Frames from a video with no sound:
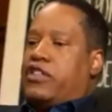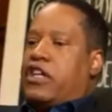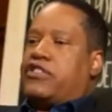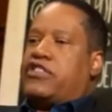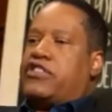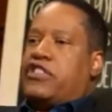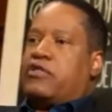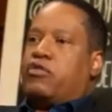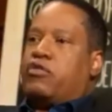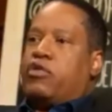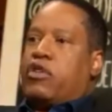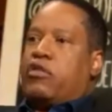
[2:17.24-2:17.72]

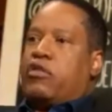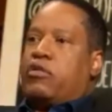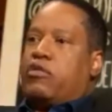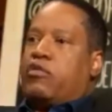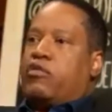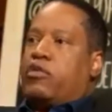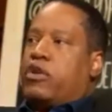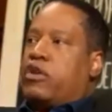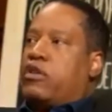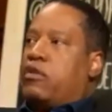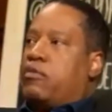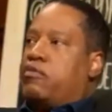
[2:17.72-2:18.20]
justice
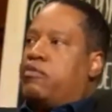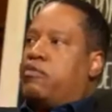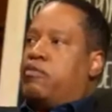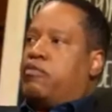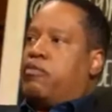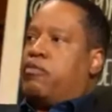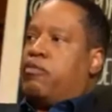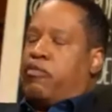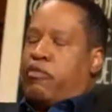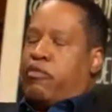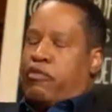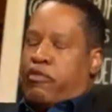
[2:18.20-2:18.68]
will,
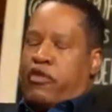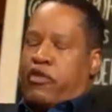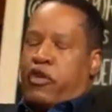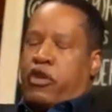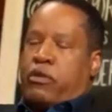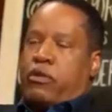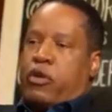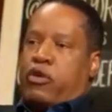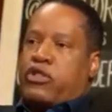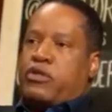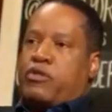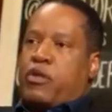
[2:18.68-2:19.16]

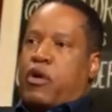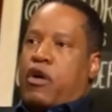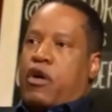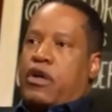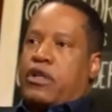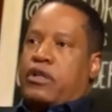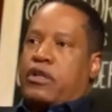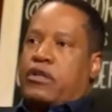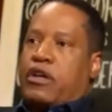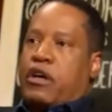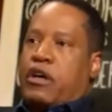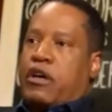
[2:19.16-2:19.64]
for the most
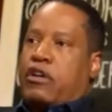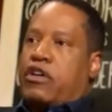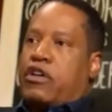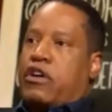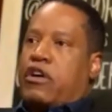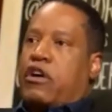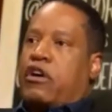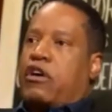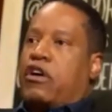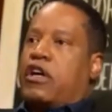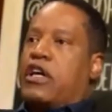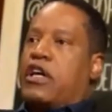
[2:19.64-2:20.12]
part,
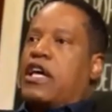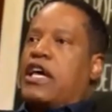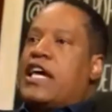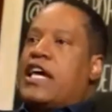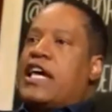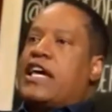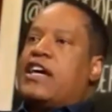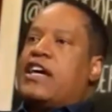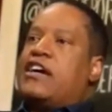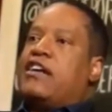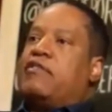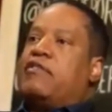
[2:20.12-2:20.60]
occur.
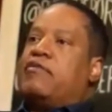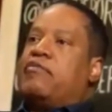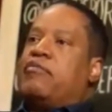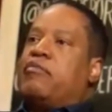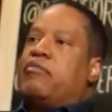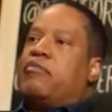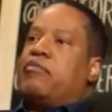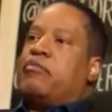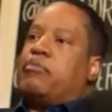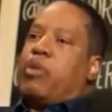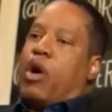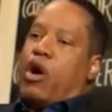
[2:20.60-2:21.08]

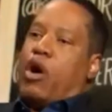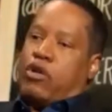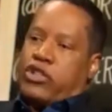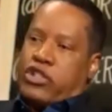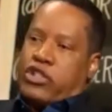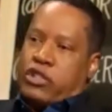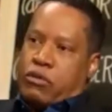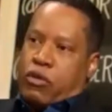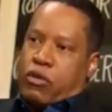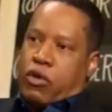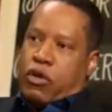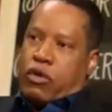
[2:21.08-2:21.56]
In
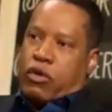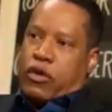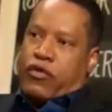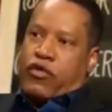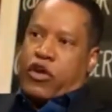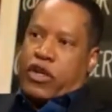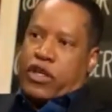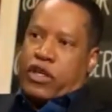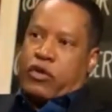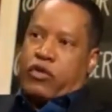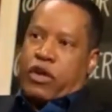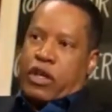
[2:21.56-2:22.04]
Baltimore, where
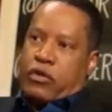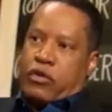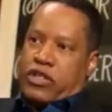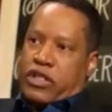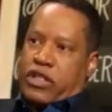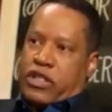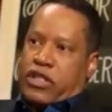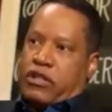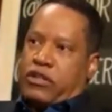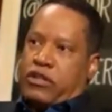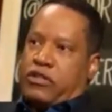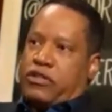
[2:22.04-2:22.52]
Freddie Gray
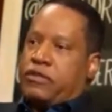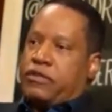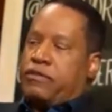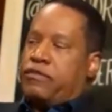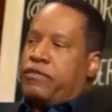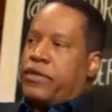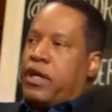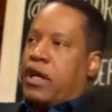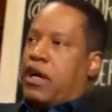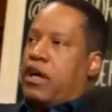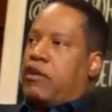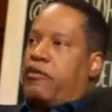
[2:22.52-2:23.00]
was killed.
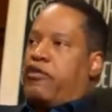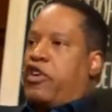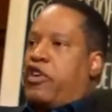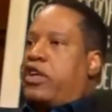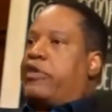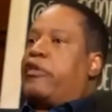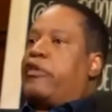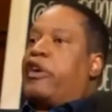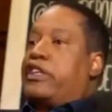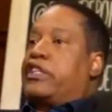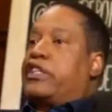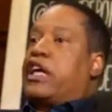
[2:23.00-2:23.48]

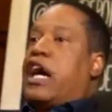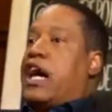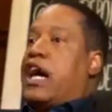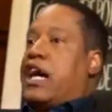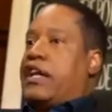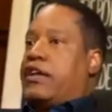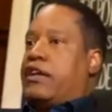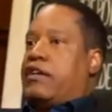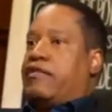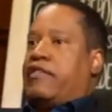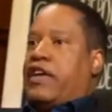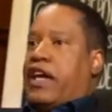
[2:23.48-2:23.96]
Freddie Gray
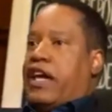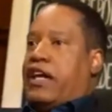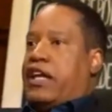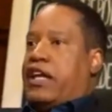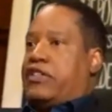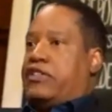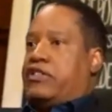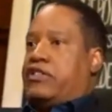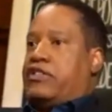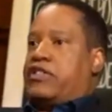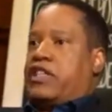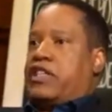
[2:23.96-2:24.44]
died in a
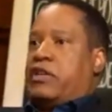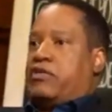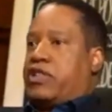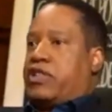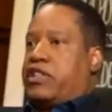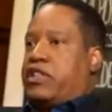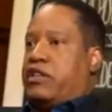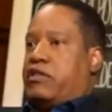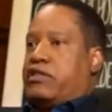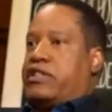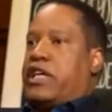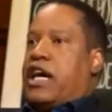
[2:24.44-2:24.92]
van. I shouldn't say
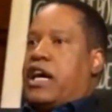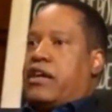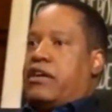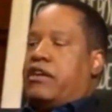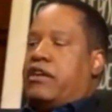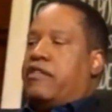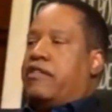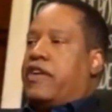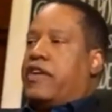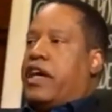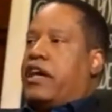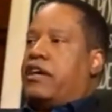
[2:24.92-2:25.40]
was killed.
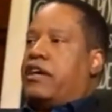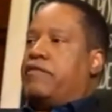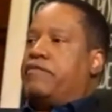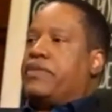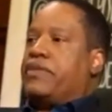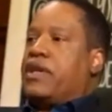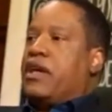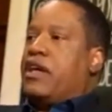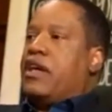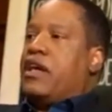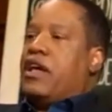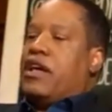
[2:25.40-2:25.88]
Died in a van.
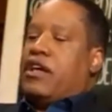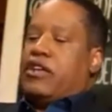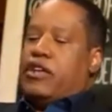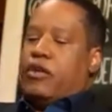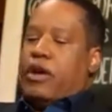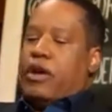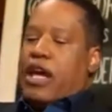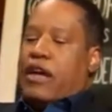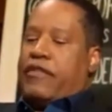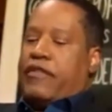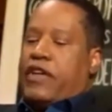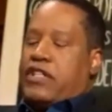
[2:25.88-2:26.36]
Yeah.
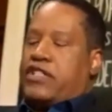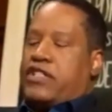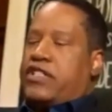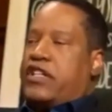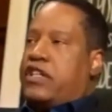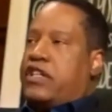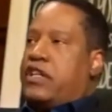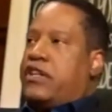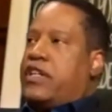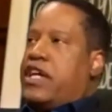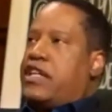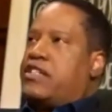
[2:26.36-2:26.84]
You have a
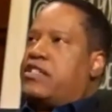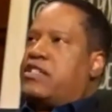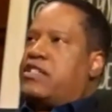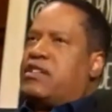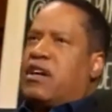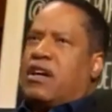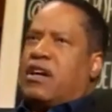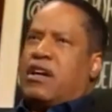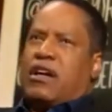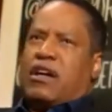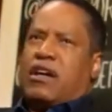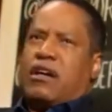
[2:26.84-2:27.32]
city
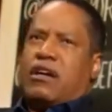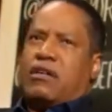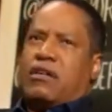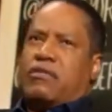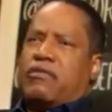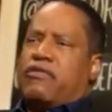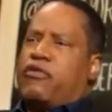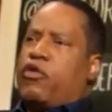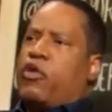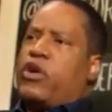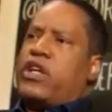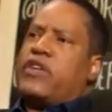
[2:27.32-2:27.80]
that's
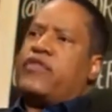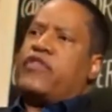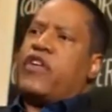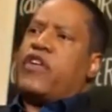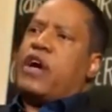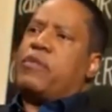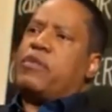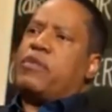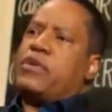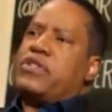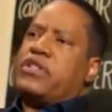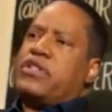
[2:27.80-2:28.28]

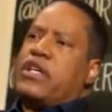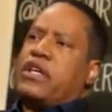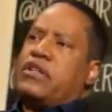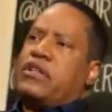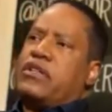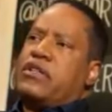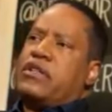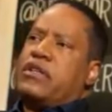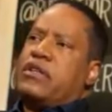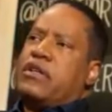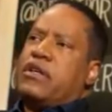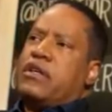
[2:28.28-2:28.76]

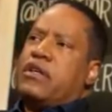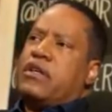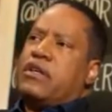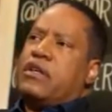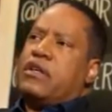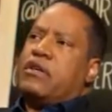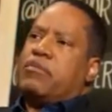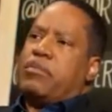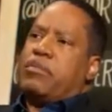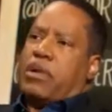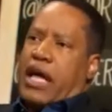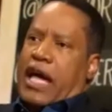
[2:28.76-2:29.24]
45%
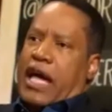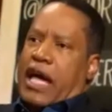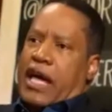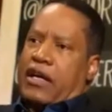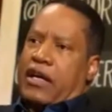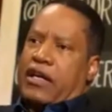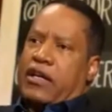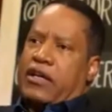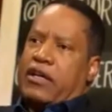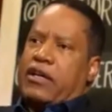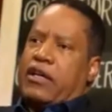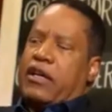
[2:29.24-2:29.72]

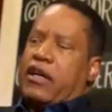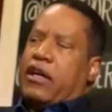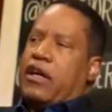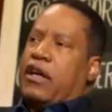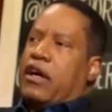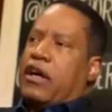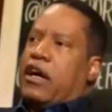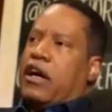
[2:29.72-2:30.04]
black.